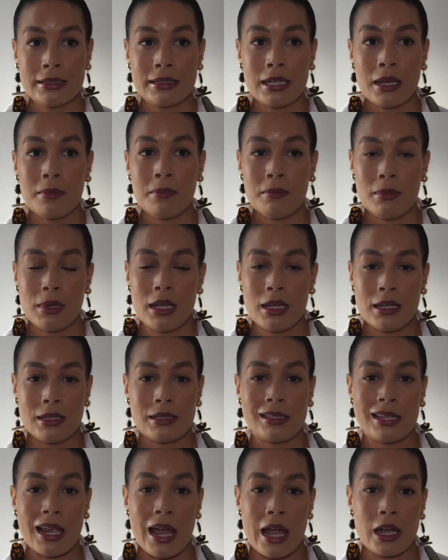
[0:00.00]
to
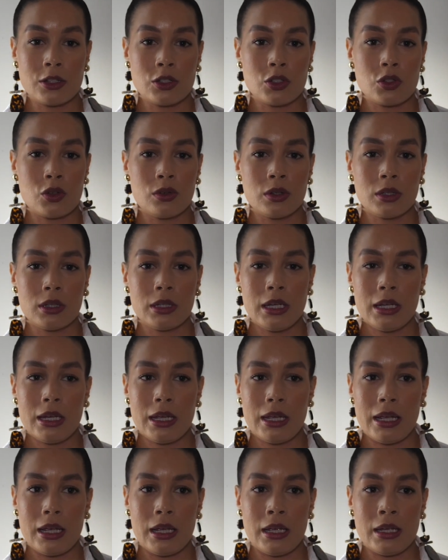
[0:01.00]
me,
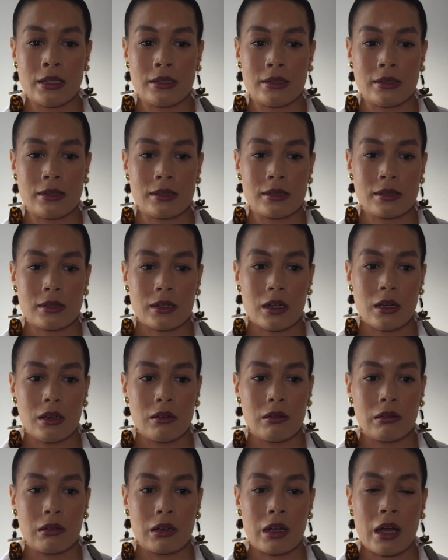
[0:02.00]
texturally, it's
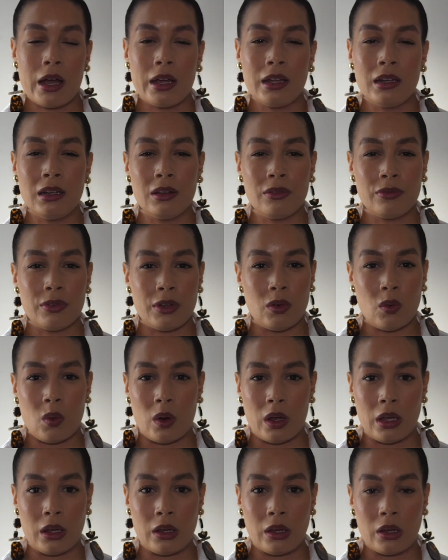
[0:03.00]
kind of
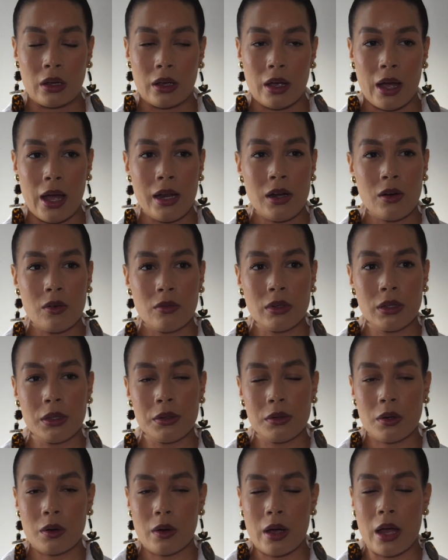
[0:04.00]
annoying. I don't
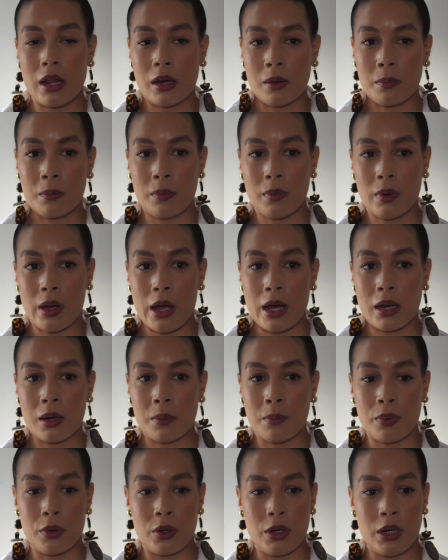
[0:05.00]
really know how
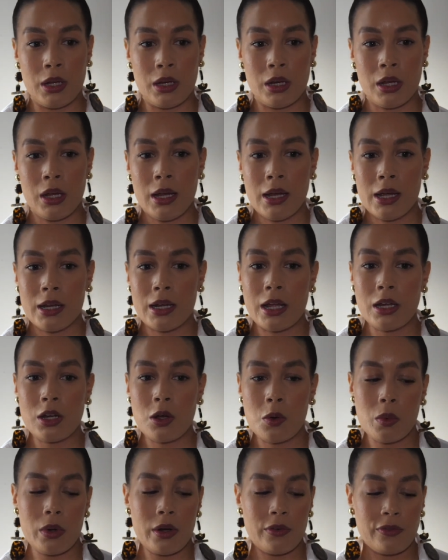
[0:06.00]
to put it, and I
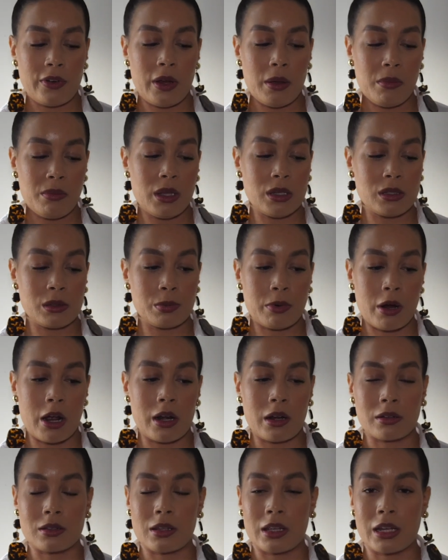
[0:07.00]
don't want to frame this
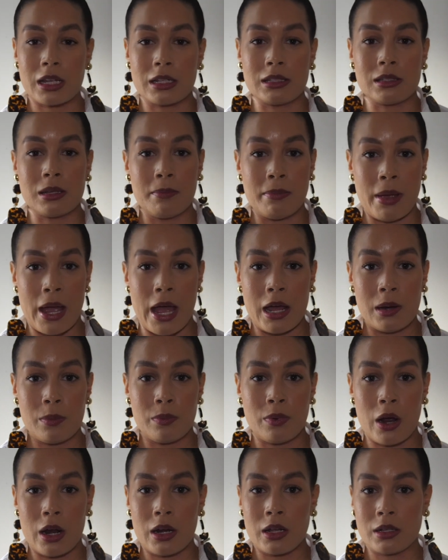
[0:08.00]
product like it's a
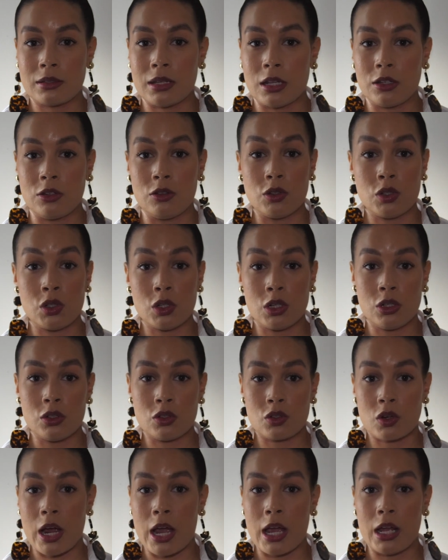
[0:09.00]
bad product that you
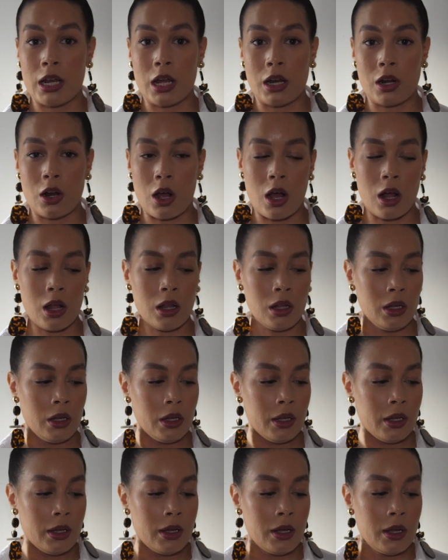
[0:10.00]
shouldn't try it at all,
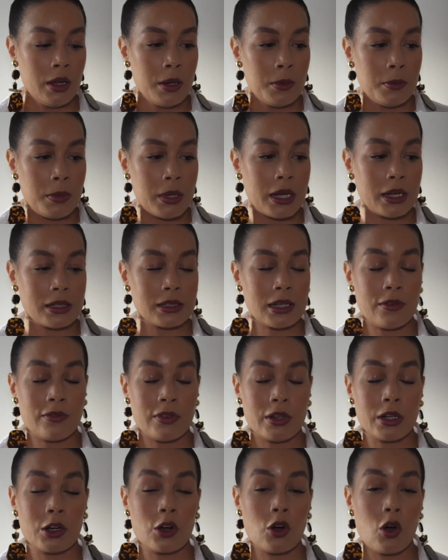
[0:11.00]
because
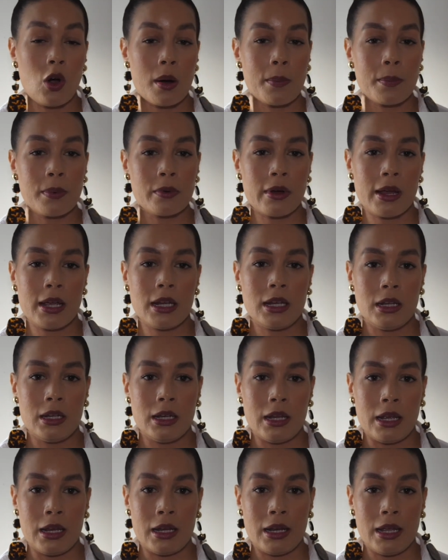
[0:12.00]
I've
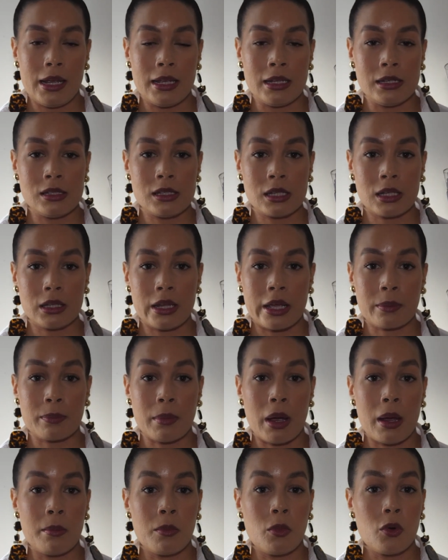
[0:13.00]
incorporated it into like
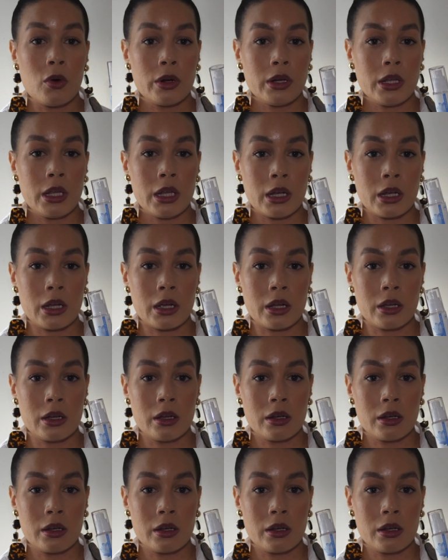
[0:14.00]
my morning